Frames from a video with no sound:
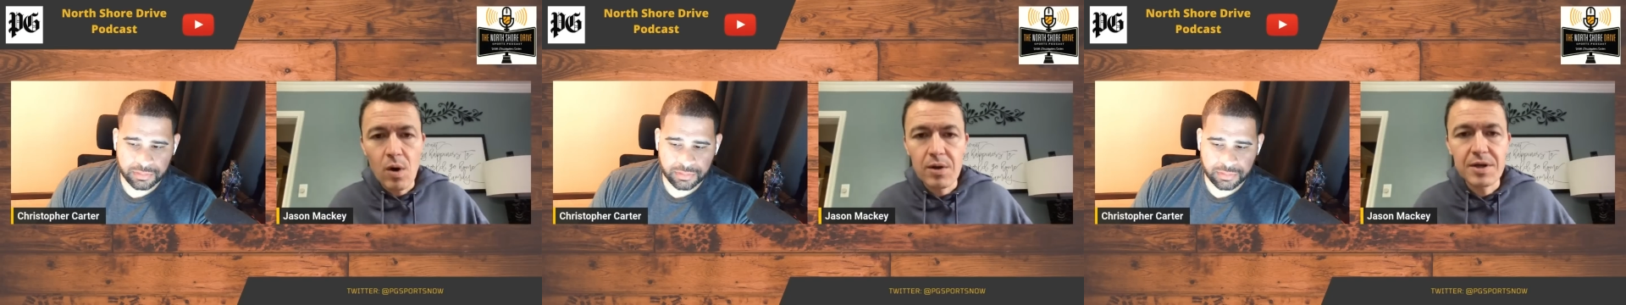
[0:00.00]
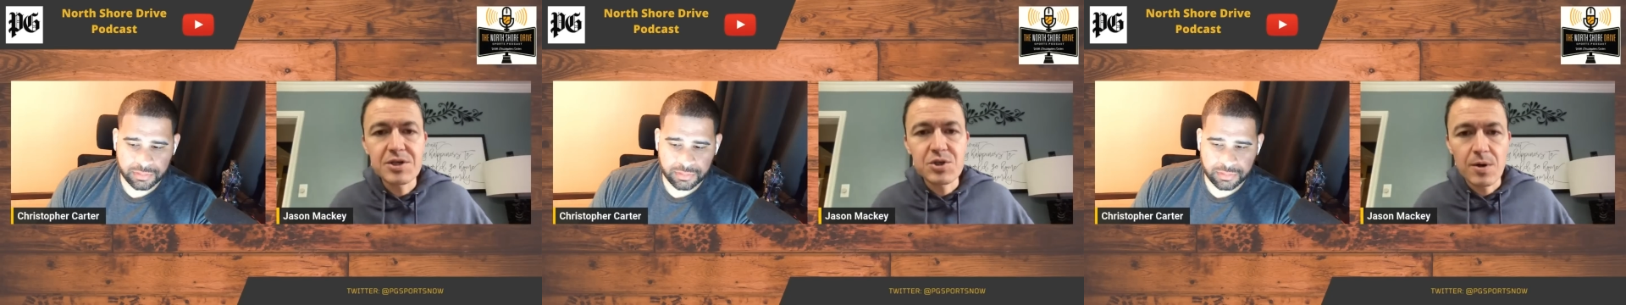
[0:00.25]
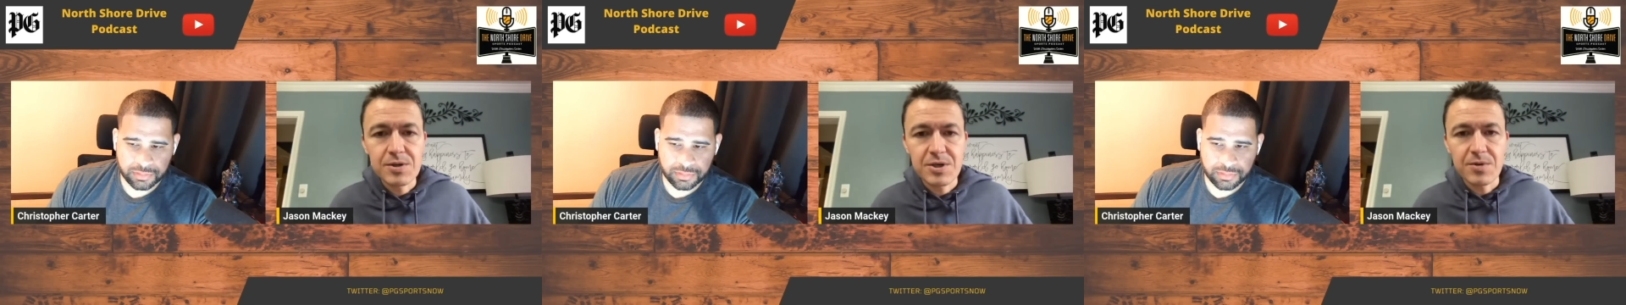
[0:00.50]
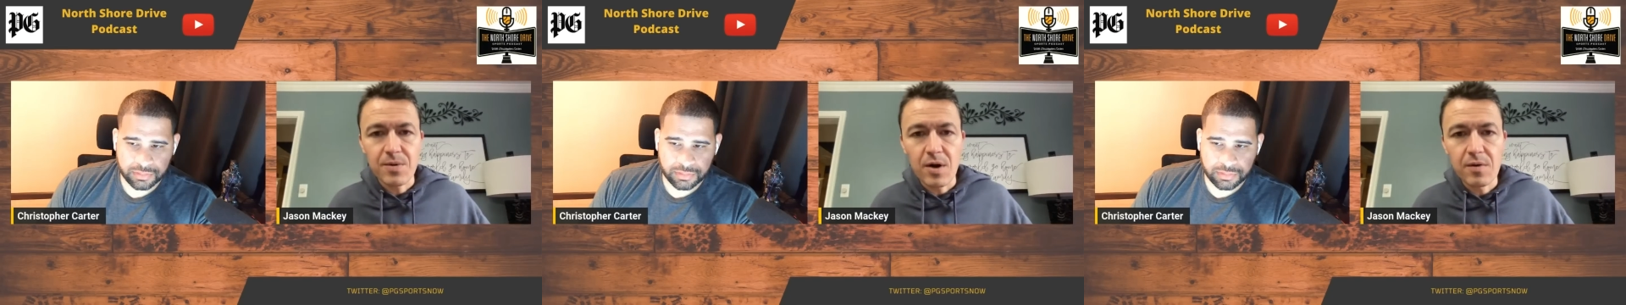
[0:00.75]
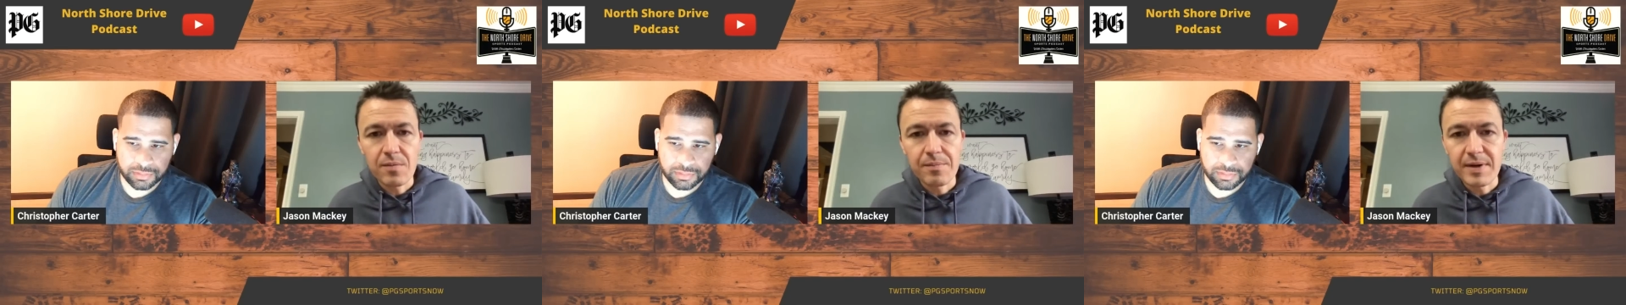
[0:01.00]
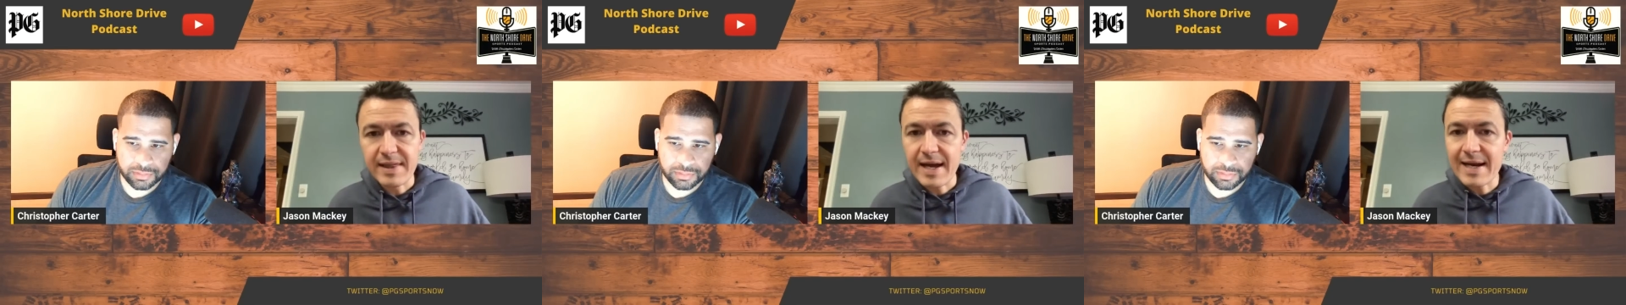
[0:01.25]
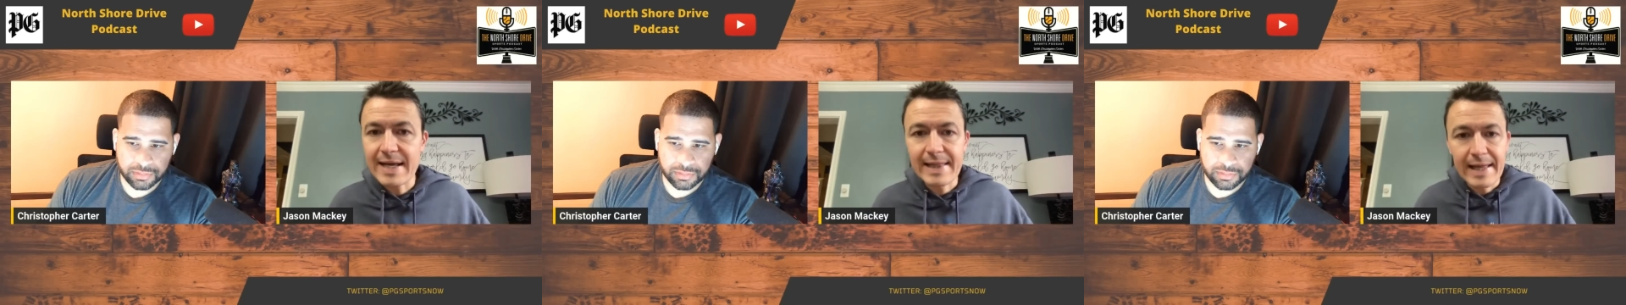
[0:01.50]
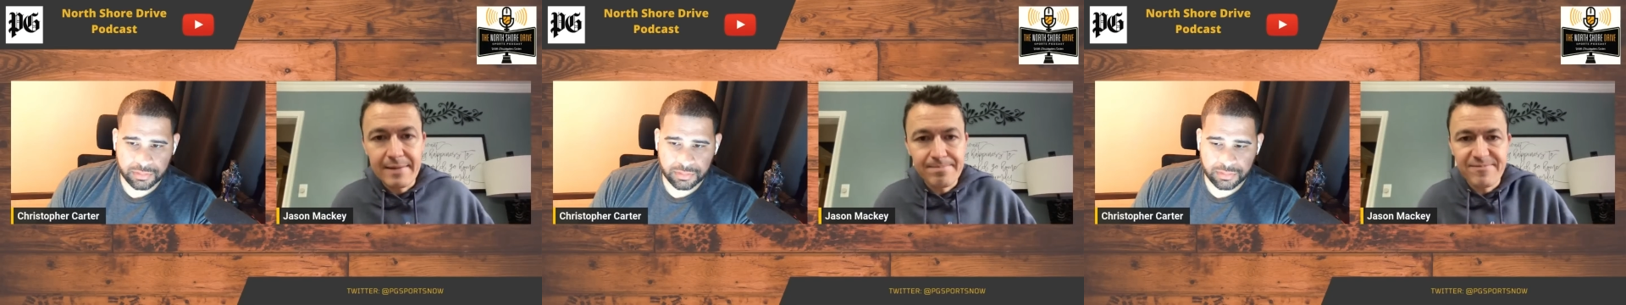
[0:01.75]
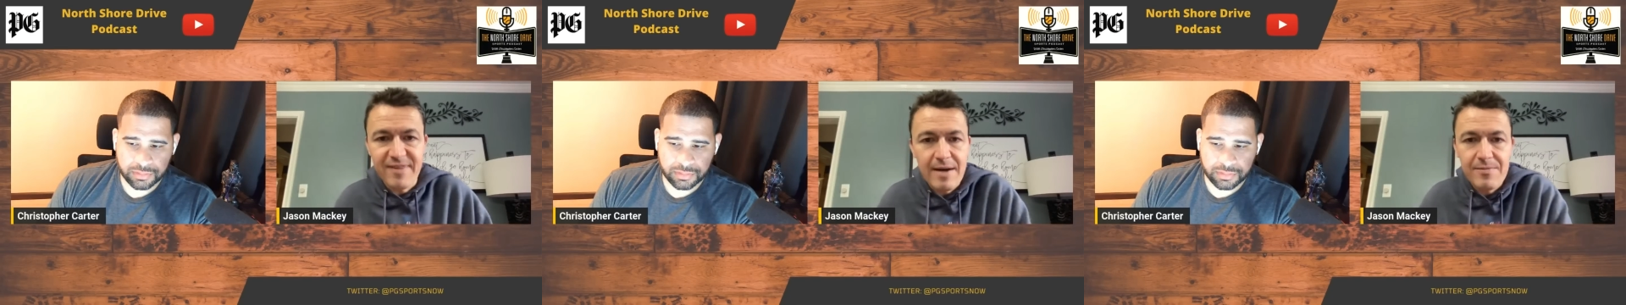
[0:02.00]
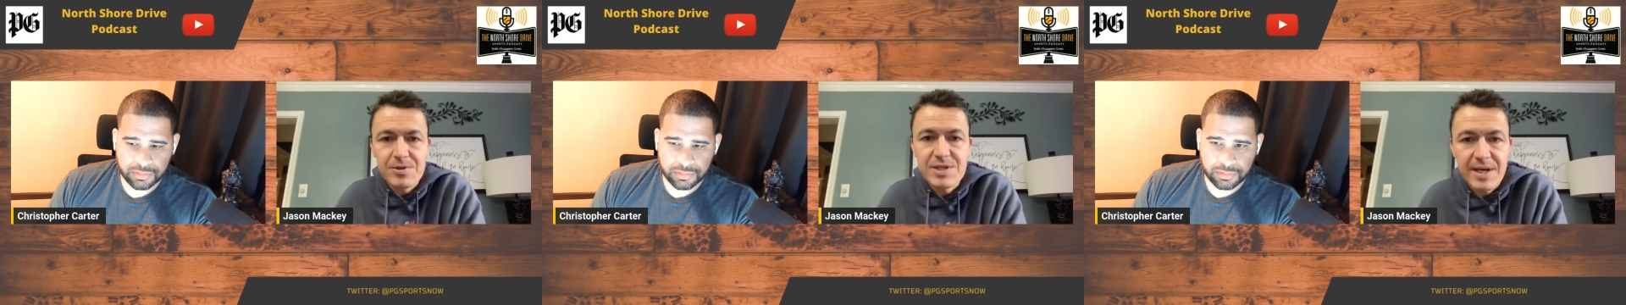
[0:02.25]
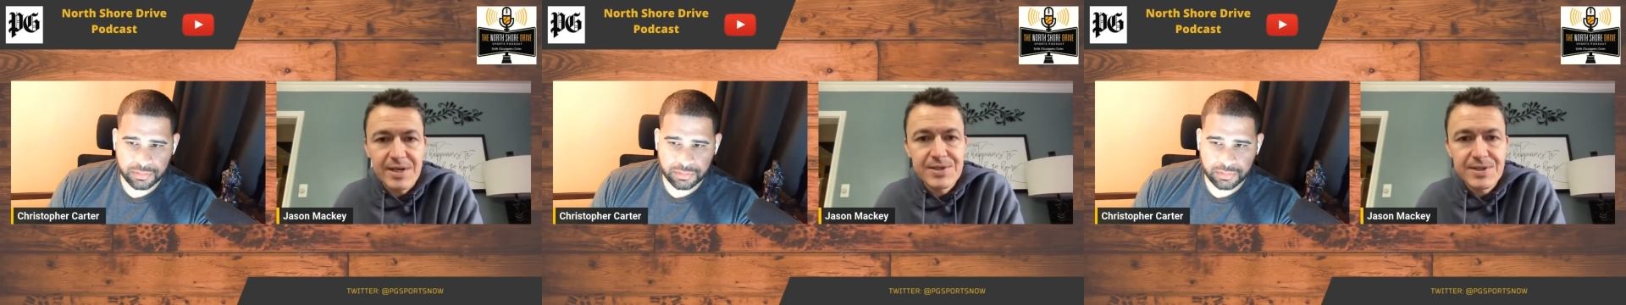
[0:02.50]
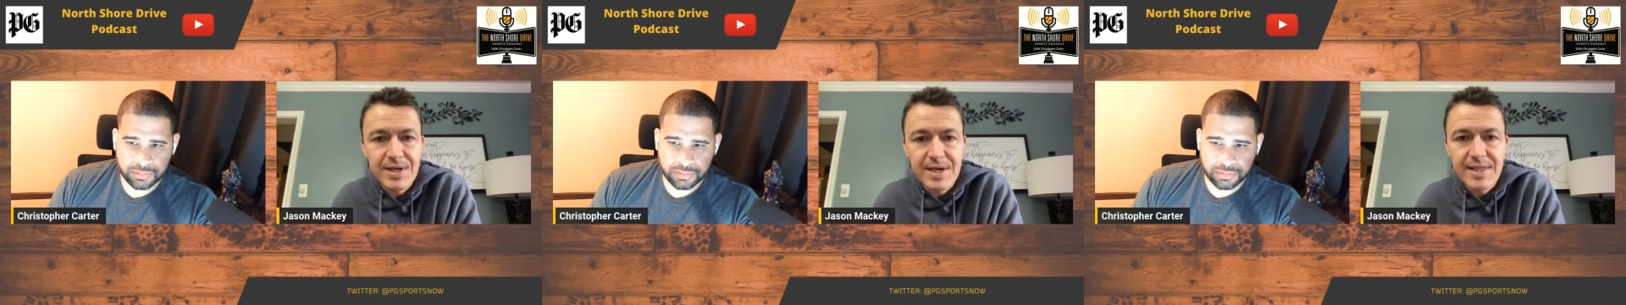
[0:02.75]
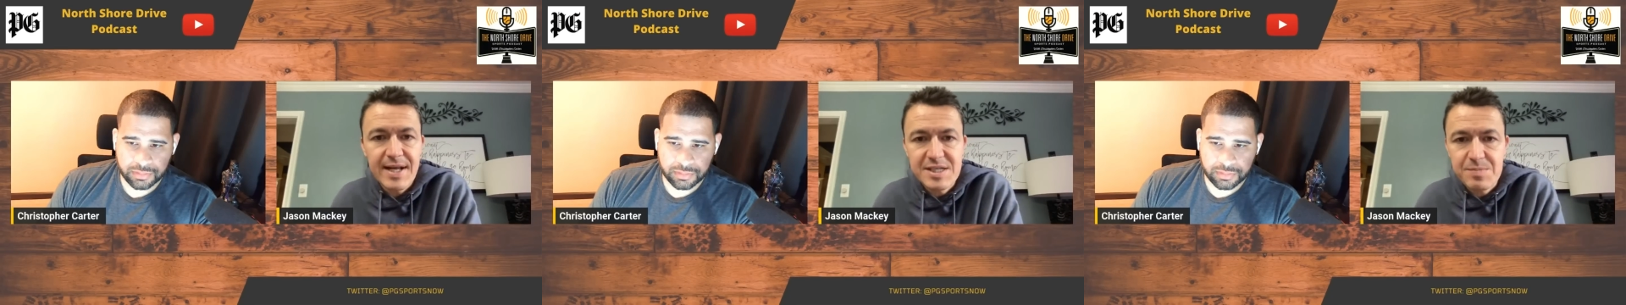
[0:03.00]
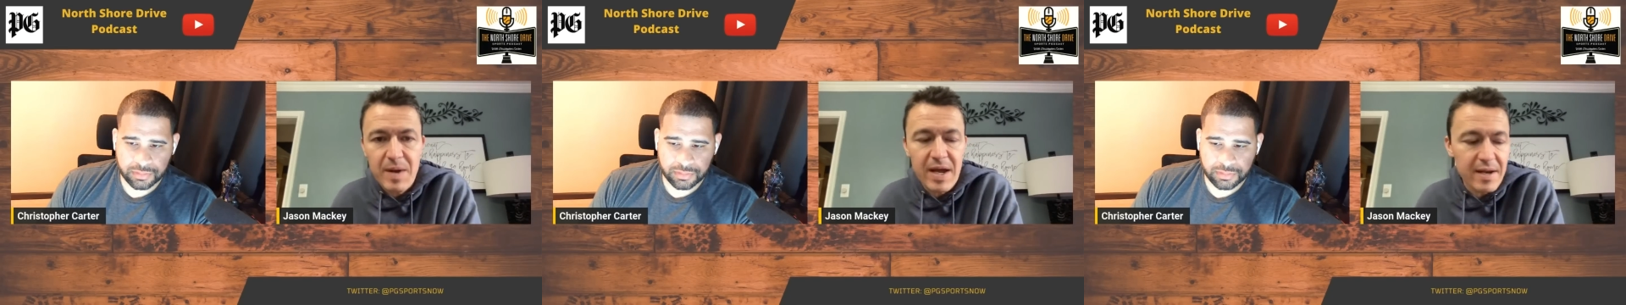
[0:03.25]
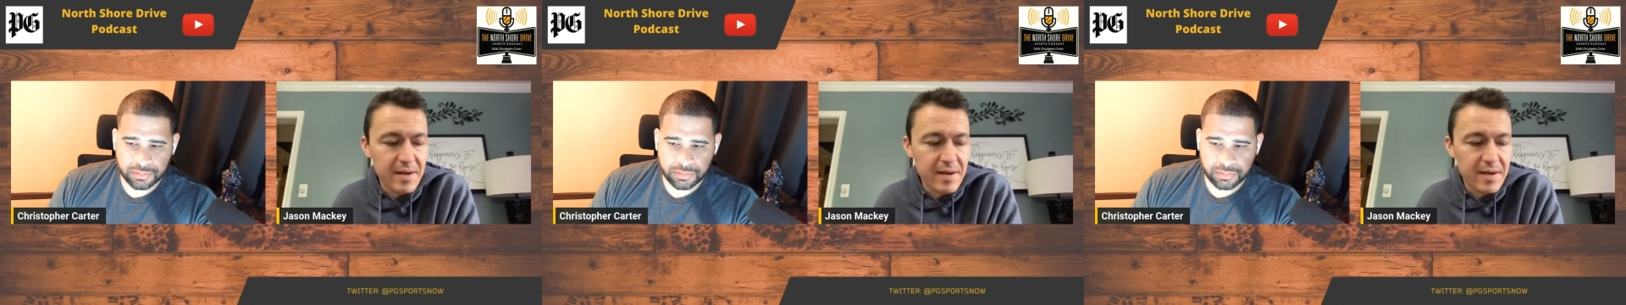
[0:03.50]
Speaker 1: quality starts in a row, but they need like five or six in that span.